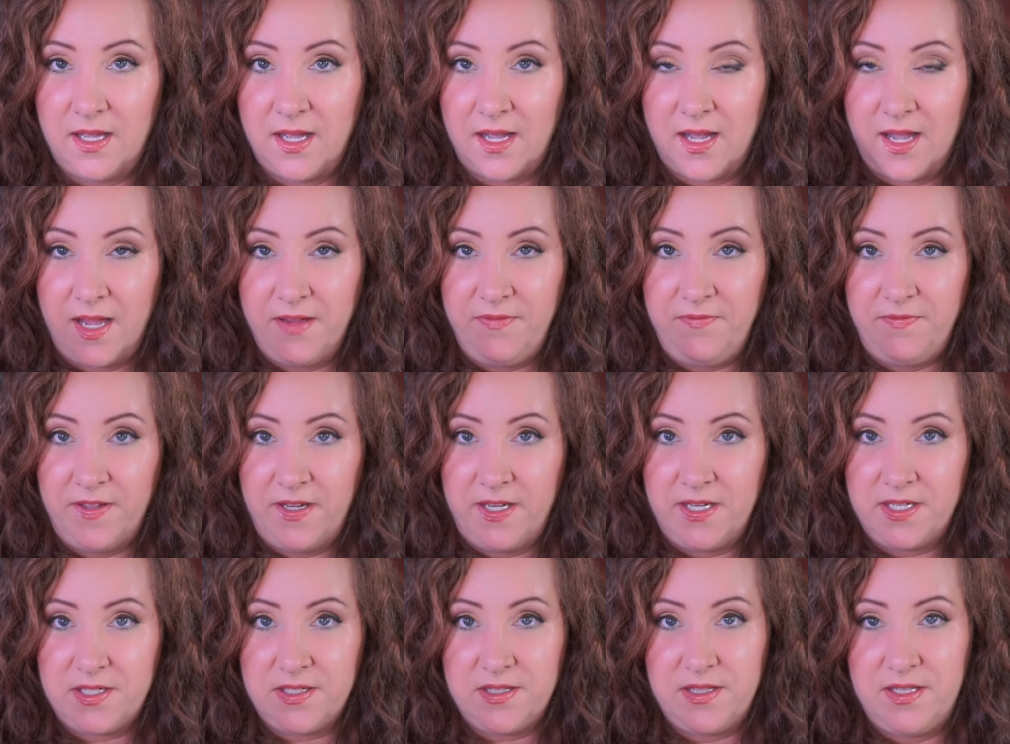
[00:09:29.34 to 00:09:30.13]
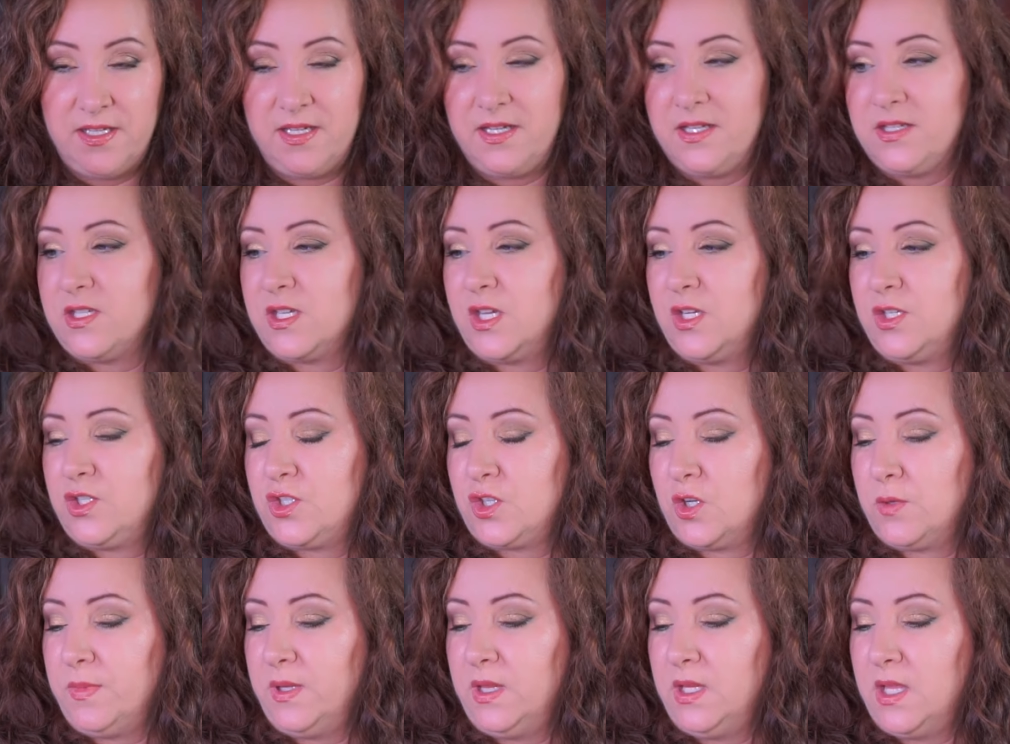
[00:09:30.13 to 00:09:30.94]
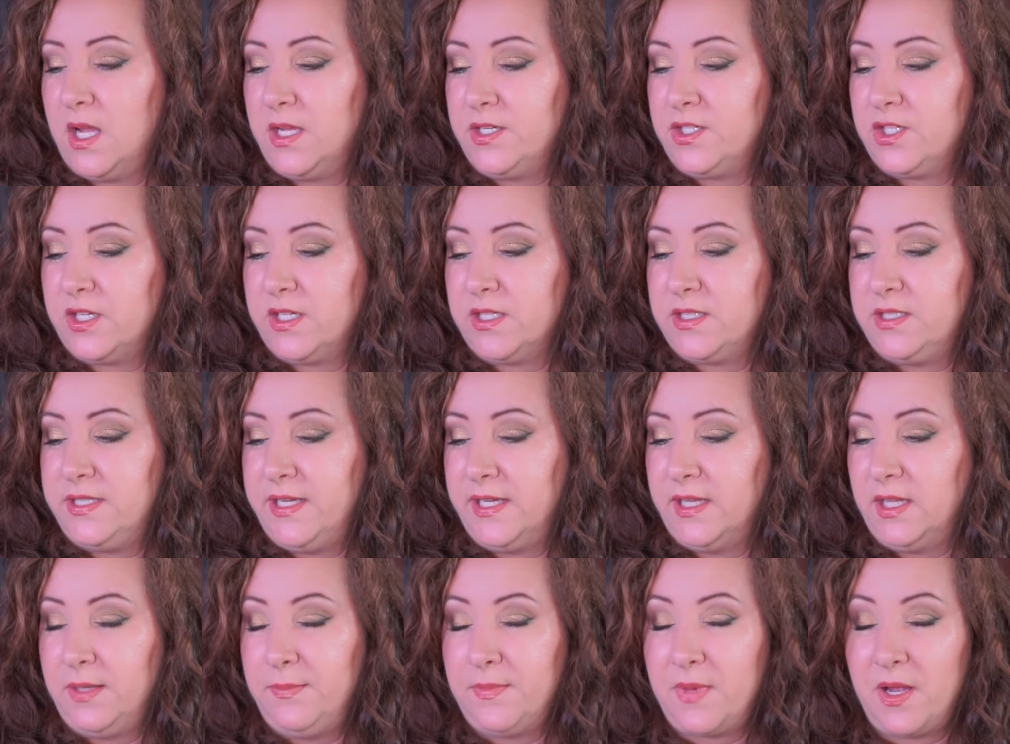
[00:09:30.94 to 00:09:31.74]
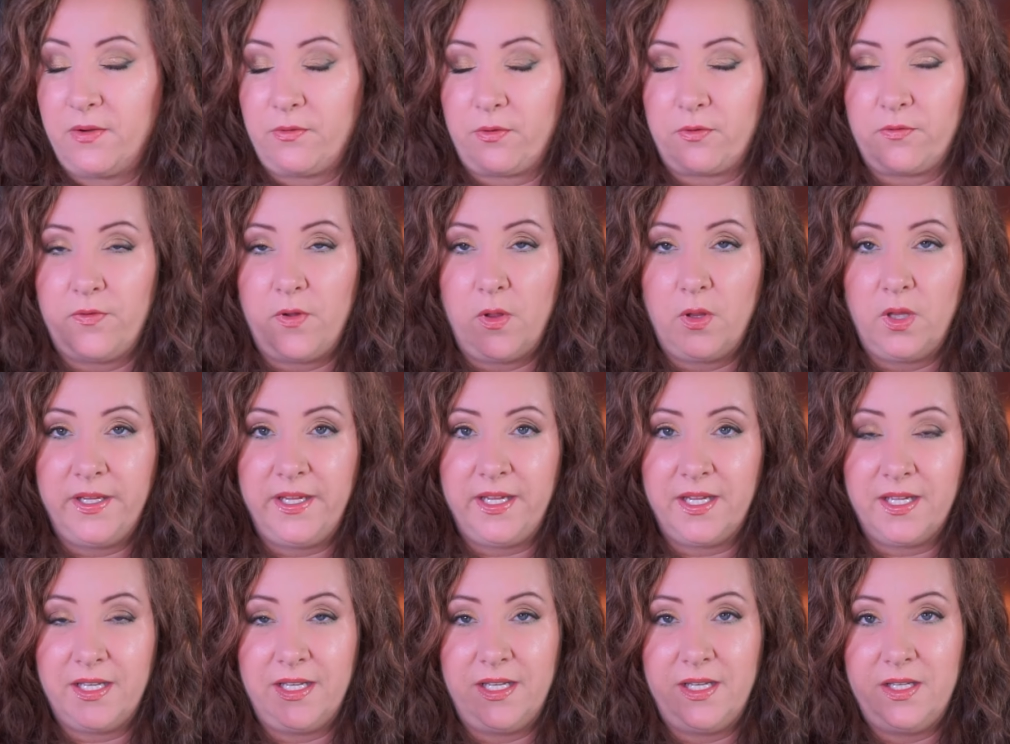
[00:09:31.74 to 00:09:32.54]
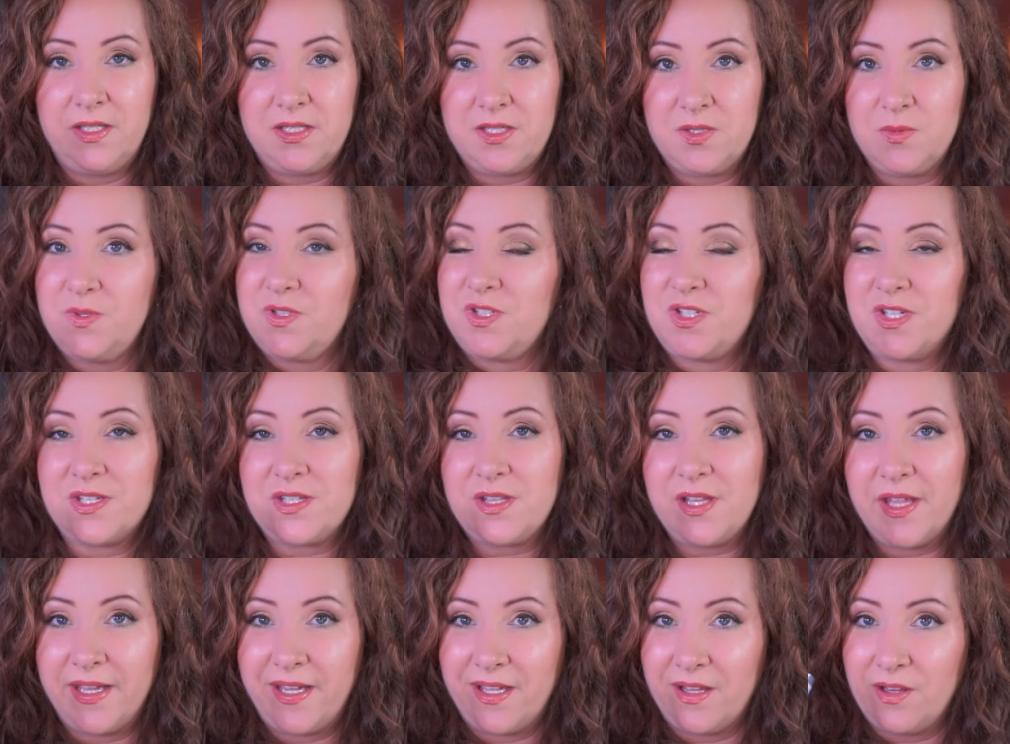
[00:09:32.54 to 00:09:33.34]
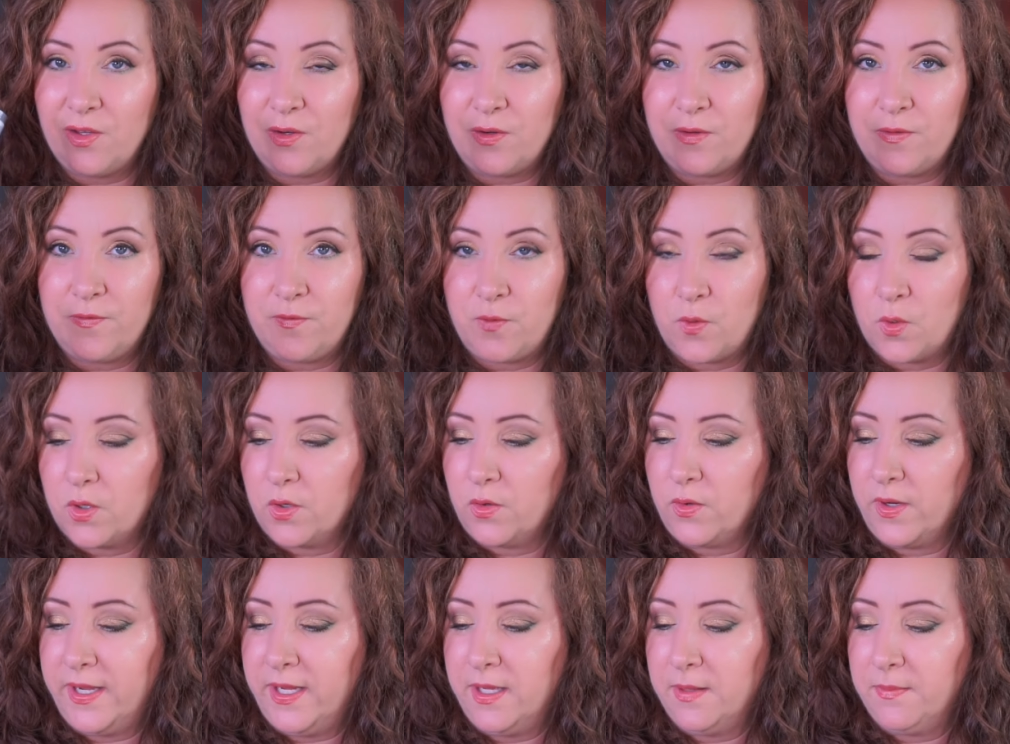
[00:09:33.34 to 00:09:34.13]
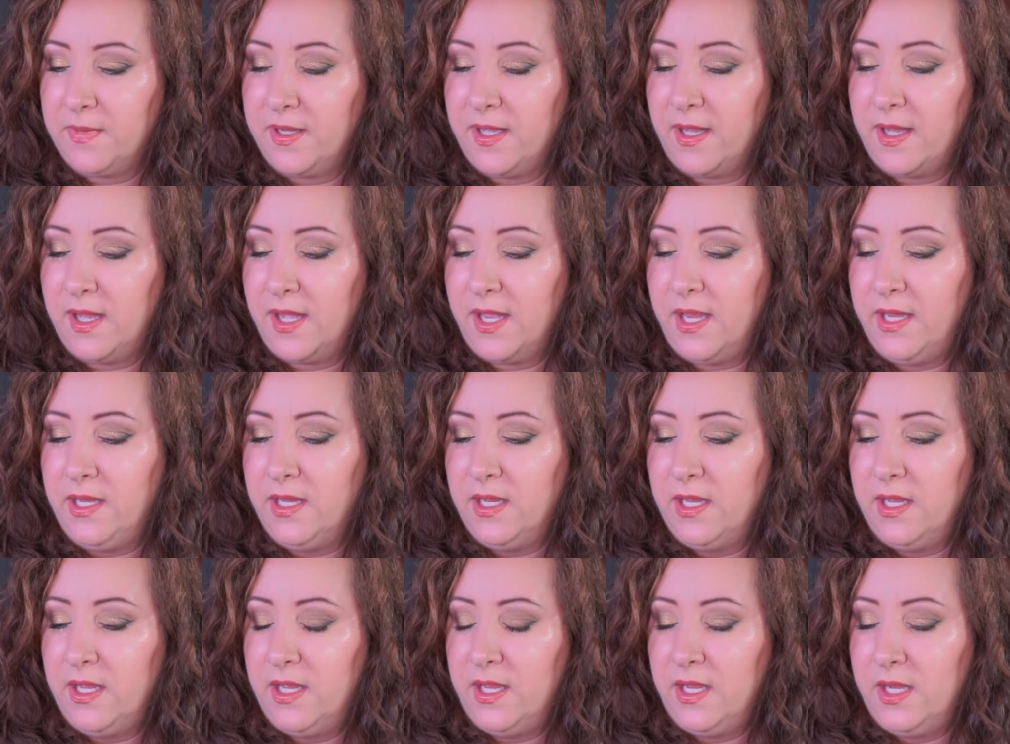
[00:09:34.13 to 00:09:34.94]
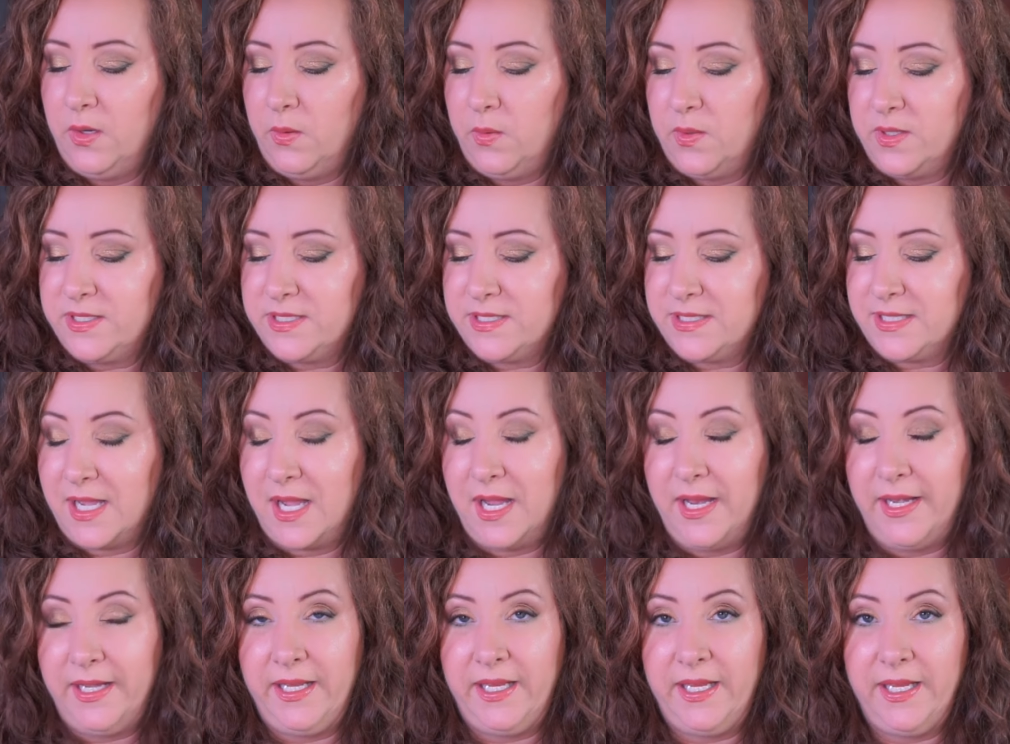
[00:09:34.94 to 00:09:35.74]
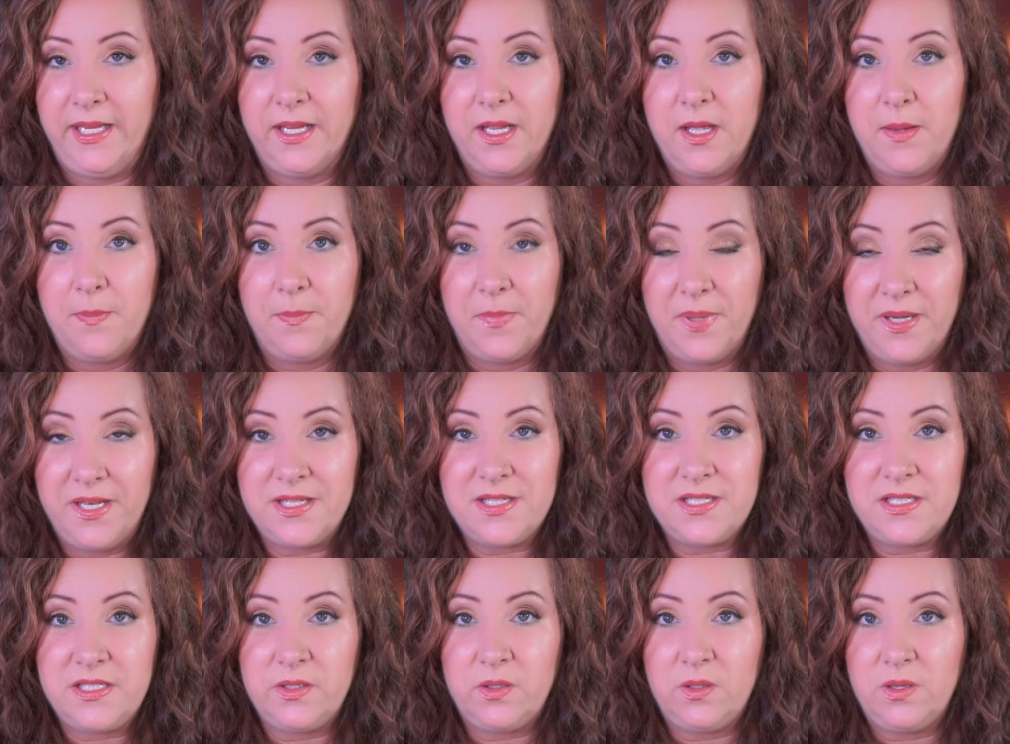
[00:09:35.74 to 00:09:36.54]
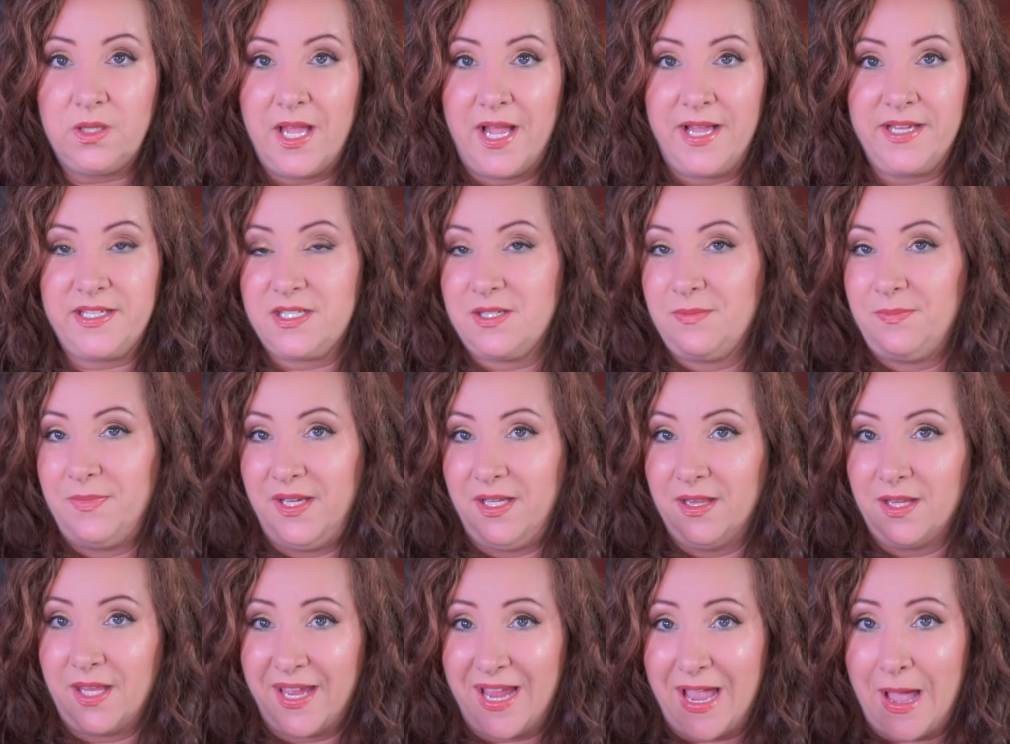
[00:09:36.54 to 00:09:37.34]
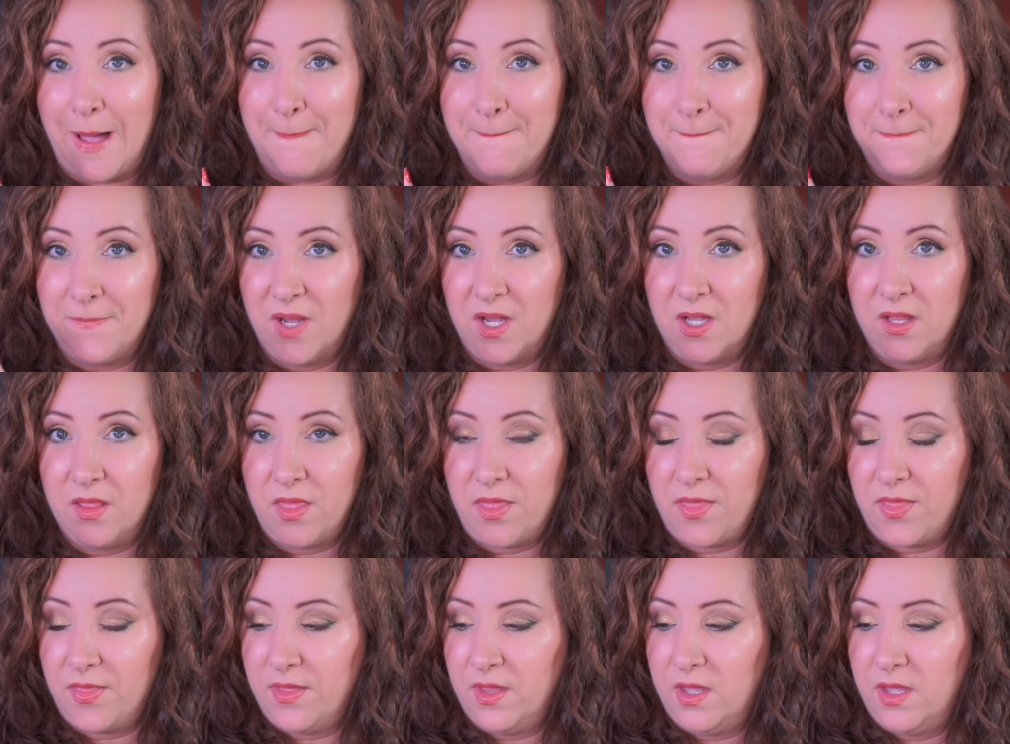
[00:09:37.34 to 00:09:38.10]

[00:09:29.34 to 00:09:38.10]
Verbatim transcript: I finished this Dermalogica Daily Microfoliant. This was just like a little four gram guy. It was tiny, but it still lasted me like a month.